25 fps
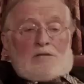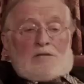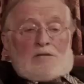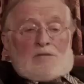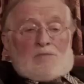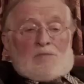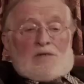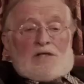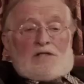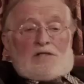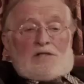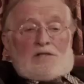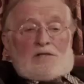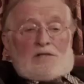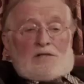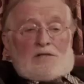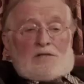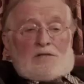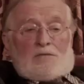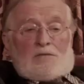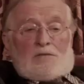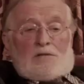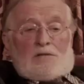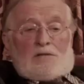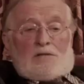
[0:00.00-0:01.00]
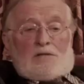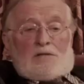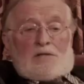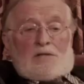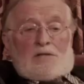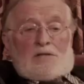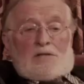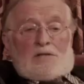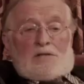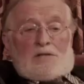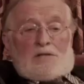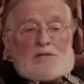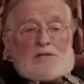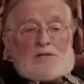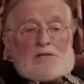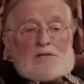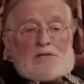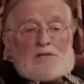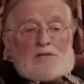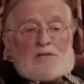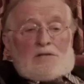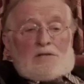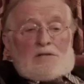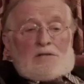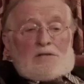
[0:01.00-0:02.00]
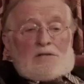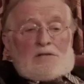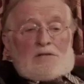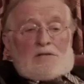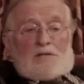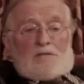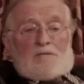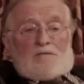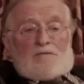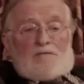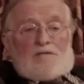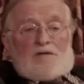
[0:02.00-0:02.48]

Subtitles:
has blessed us with some